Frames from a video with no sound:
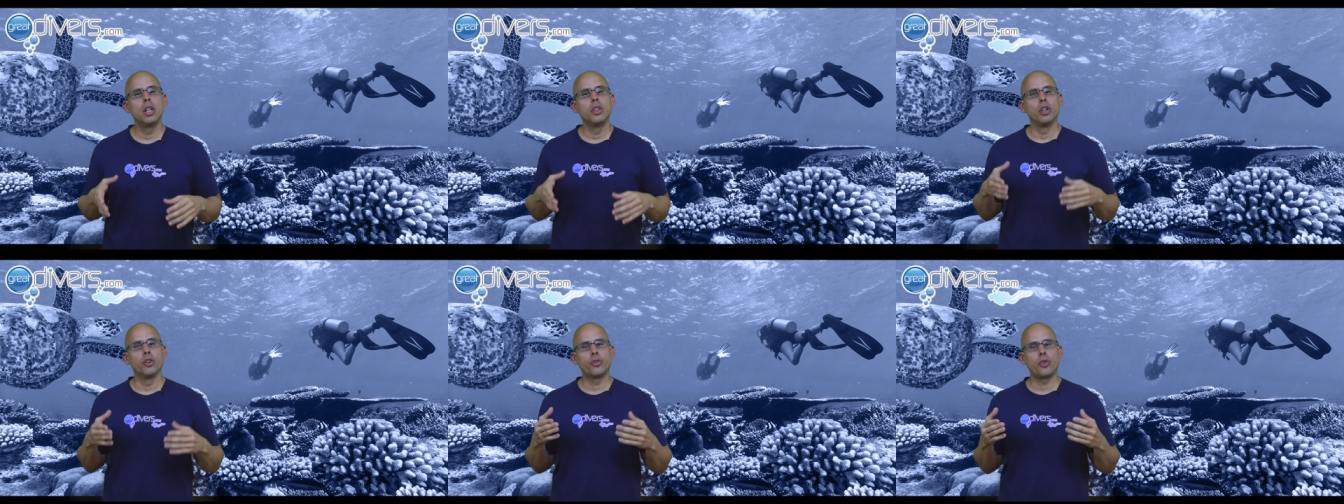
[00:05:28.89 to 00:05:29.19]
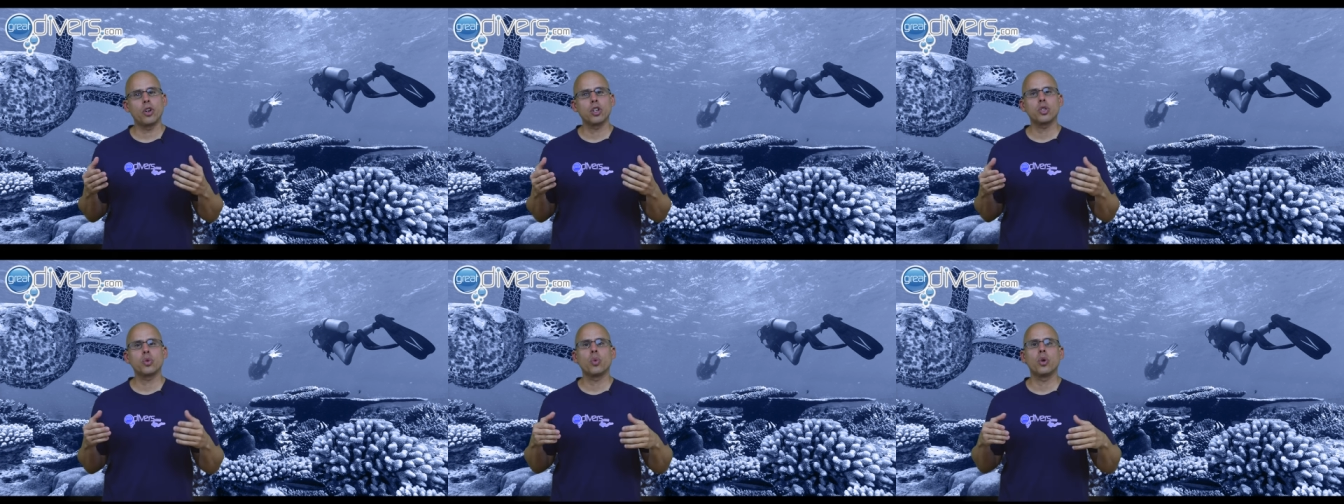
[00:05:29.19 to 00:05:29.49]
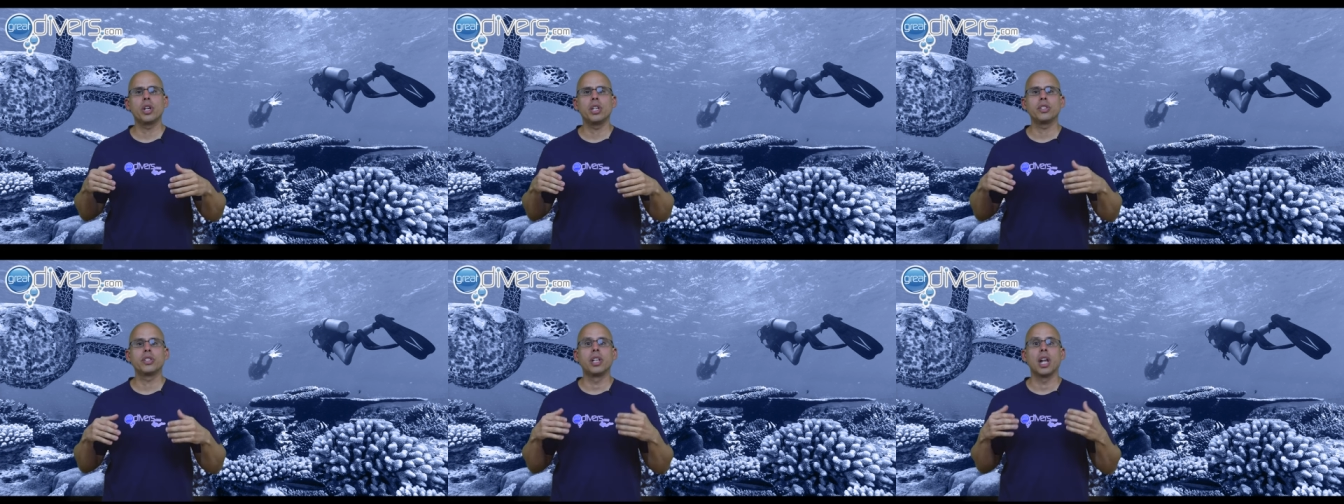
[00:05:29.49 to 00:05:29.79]
The first
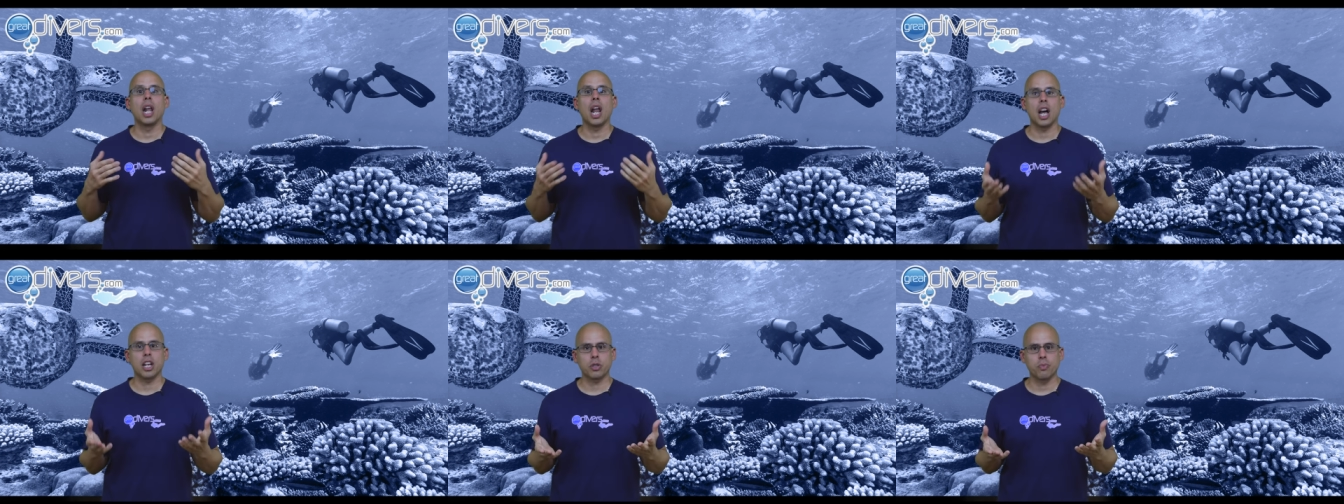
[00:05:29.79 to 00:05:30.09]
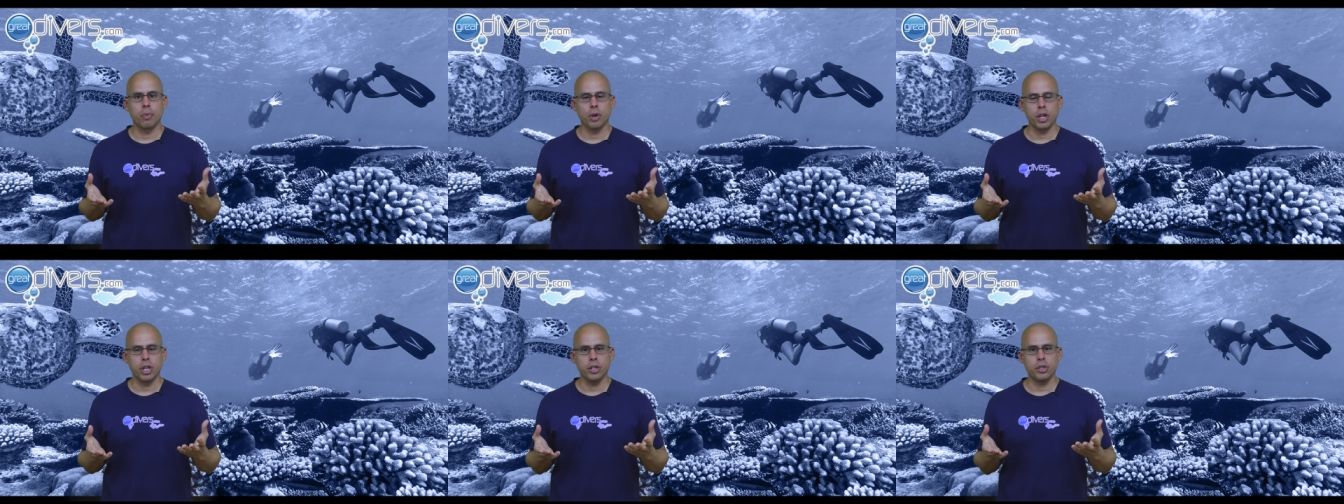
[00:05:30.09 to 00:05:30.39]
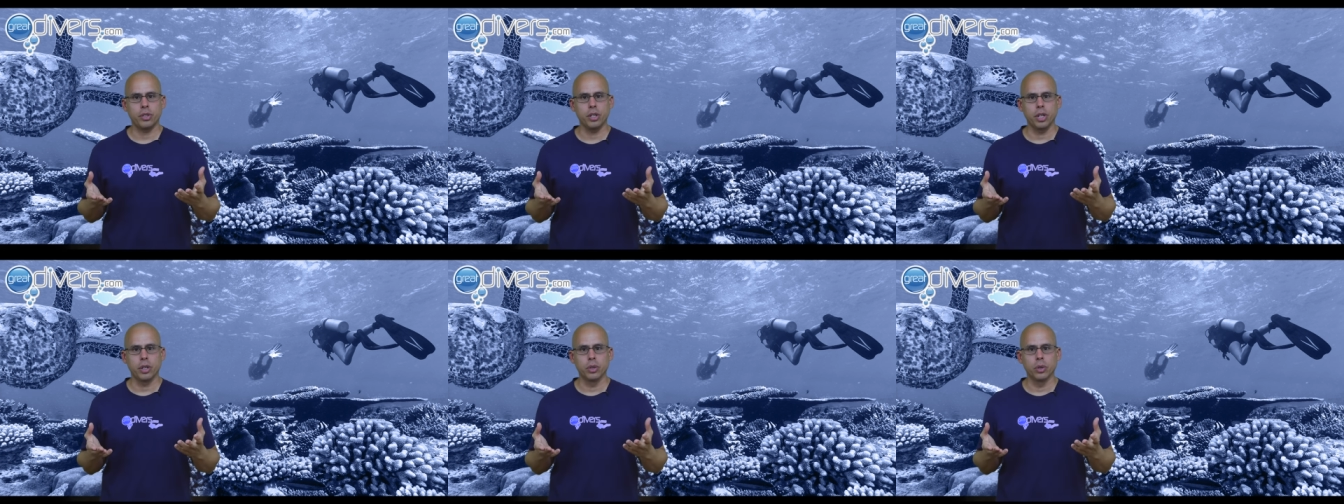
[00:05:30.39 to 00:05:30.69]
one is the lost buddy
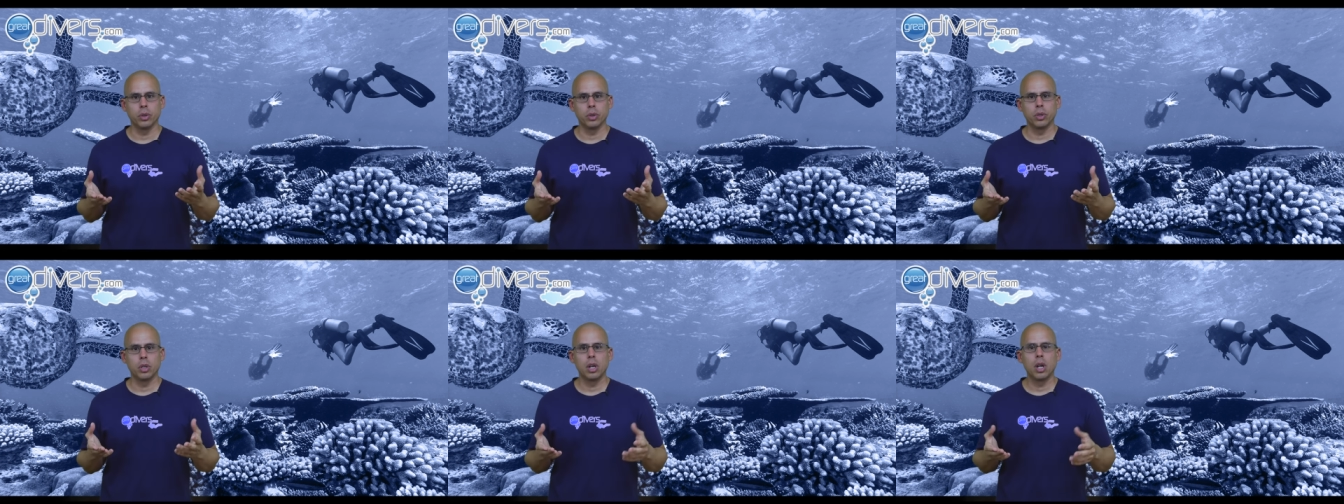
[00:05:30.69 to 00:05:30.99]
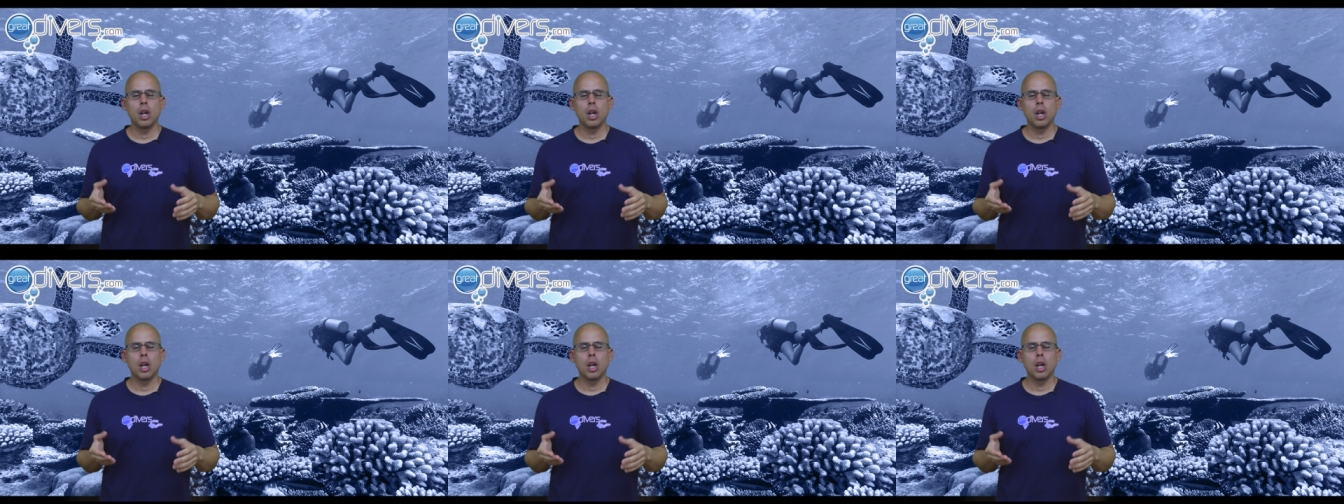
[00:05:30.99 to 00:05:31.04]
signal.